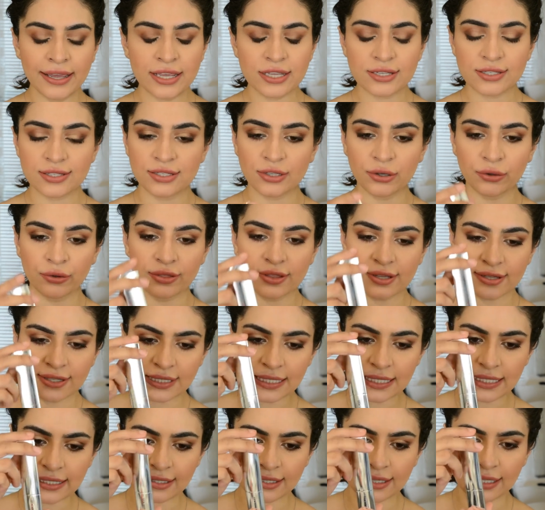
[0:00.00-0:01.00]
So this
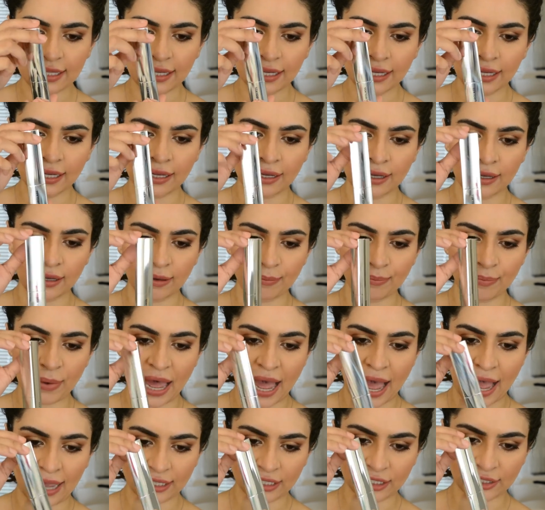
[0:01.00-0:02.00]
is the
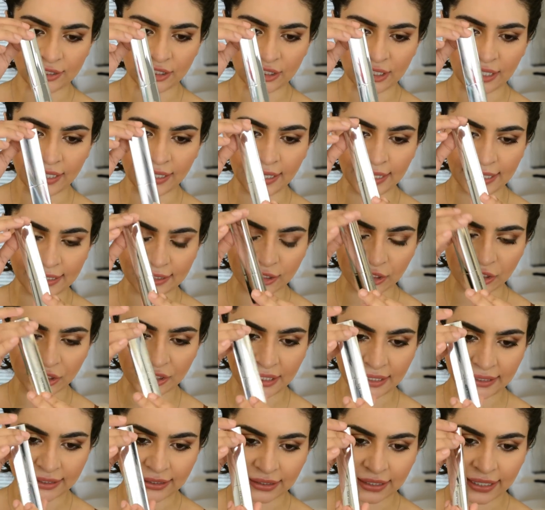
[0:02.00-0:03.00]
packaging. It's
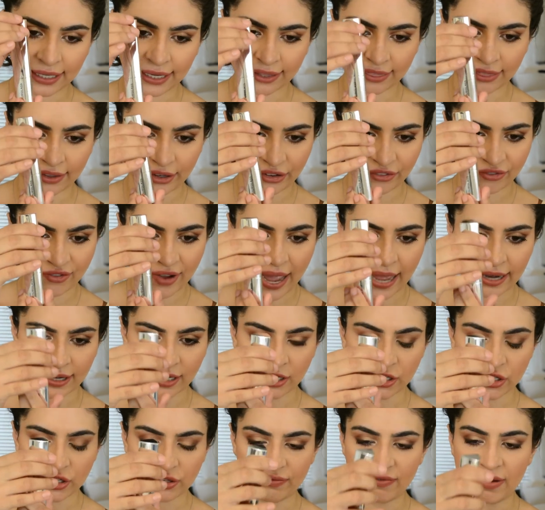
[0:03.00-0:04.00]
just like their
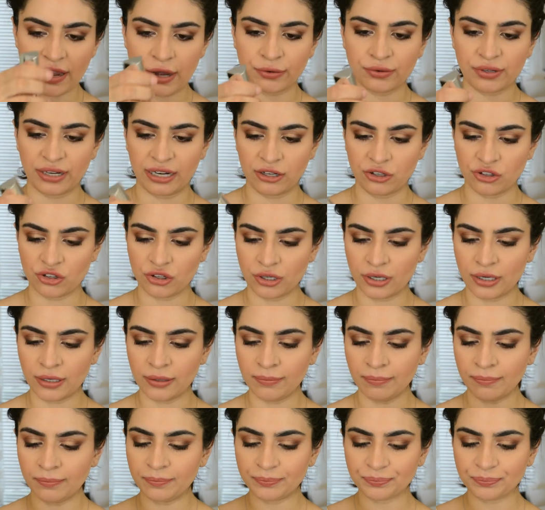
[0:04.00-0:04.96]
Vanish foundation.